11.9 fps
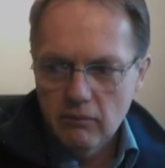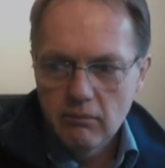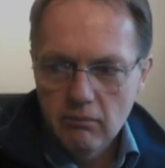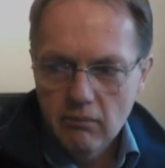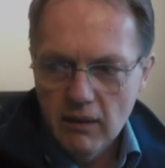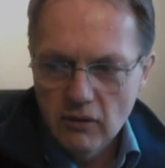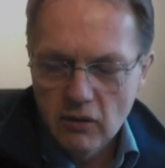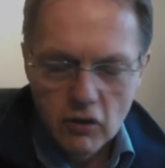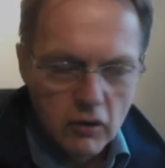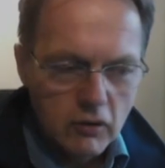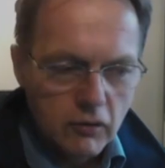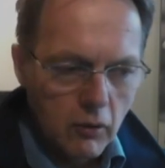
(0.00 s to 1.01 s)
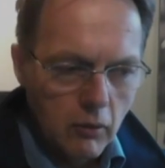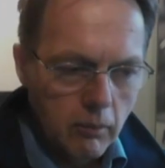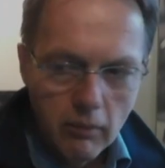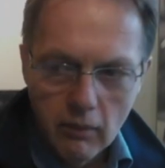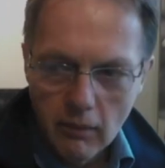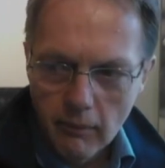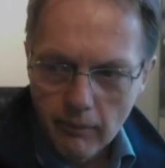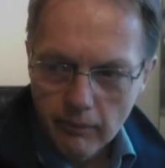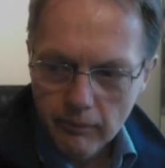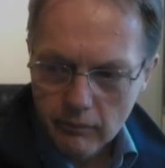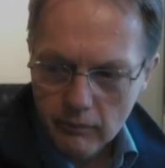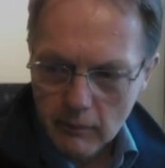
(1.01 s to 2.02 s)
So it's like a self-fulfilling prophecy
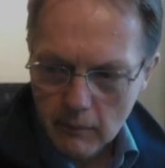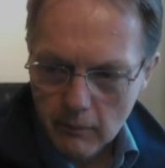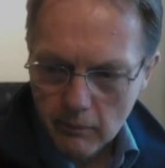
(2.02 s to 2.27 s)
almost?